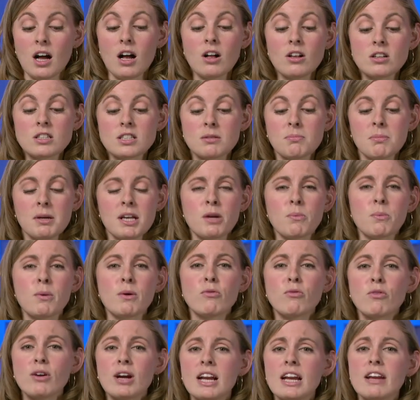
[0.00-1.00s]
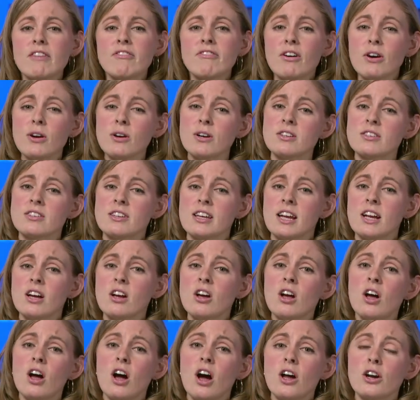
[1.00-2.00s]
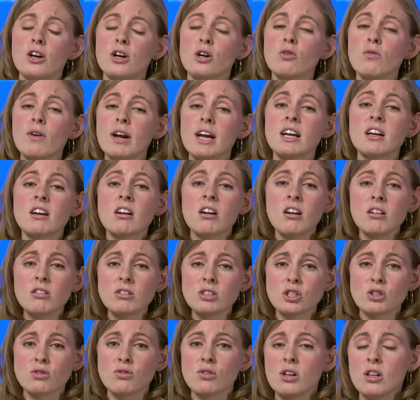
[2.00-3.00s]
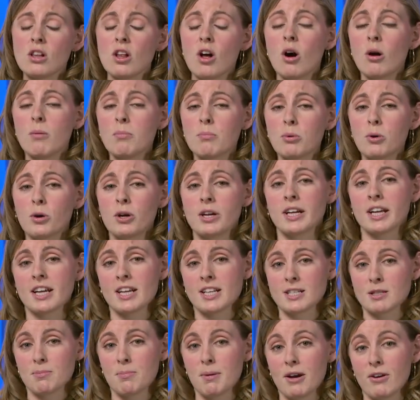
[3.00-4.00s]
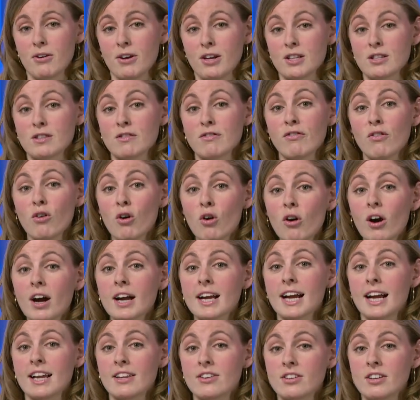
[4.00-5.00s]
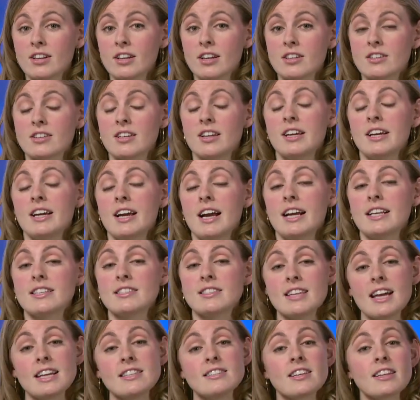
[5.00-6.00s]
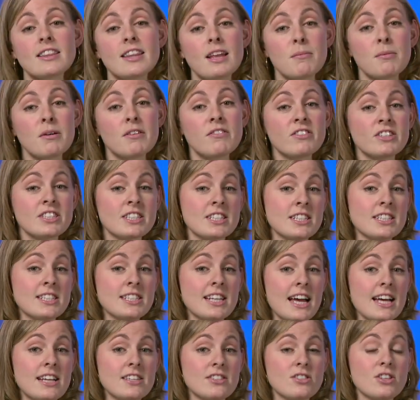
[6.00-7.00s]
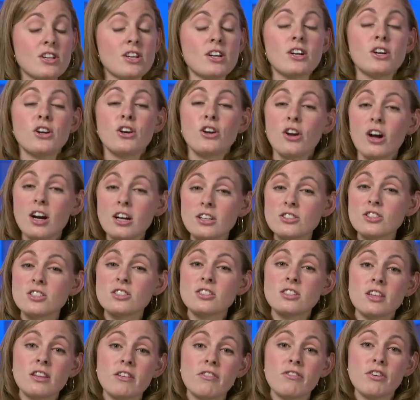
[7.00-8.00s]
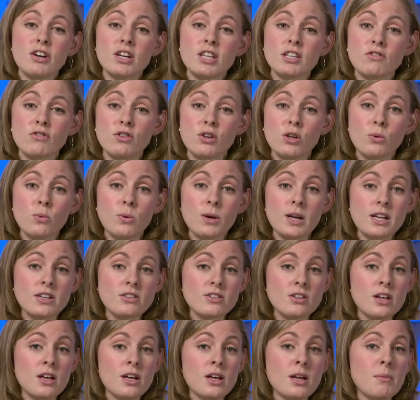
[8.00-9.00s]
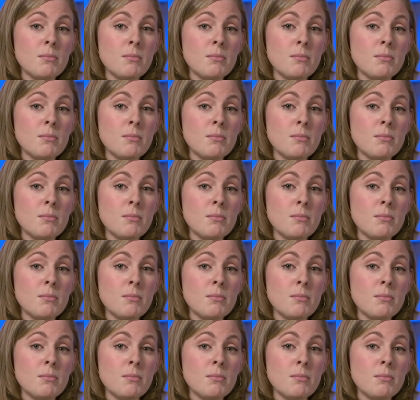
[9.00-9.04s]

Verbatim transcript: Ultimately, we're really focusing on a great cultural onboarding experience for our candidate and setting them up for success, not just in the first few weeks,